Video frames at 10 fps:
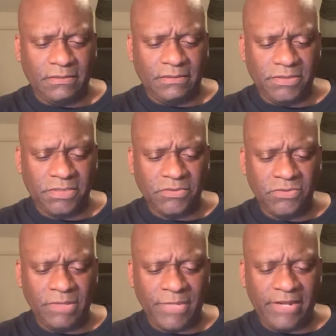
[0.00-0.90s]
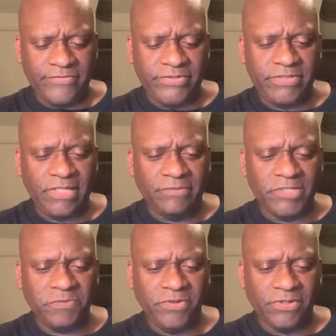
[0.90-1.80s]
so new, i might even see it. it.
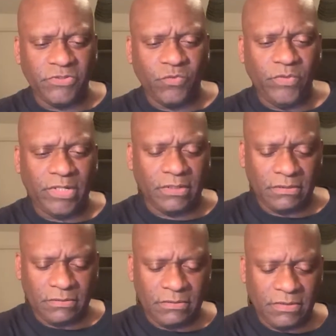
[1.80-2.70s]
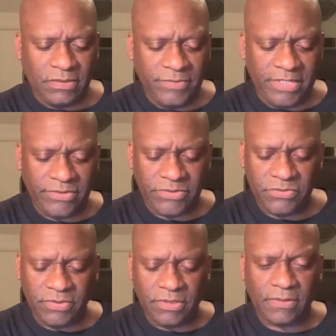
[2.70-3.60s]
must be on Twitter. Let me get the
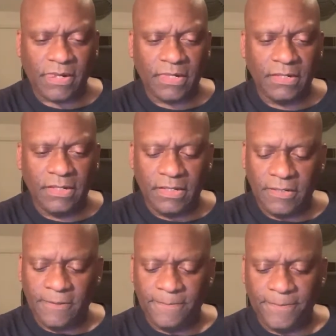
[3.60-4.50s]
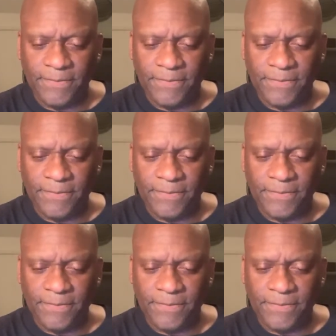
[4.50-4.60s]
Twitter. Uh,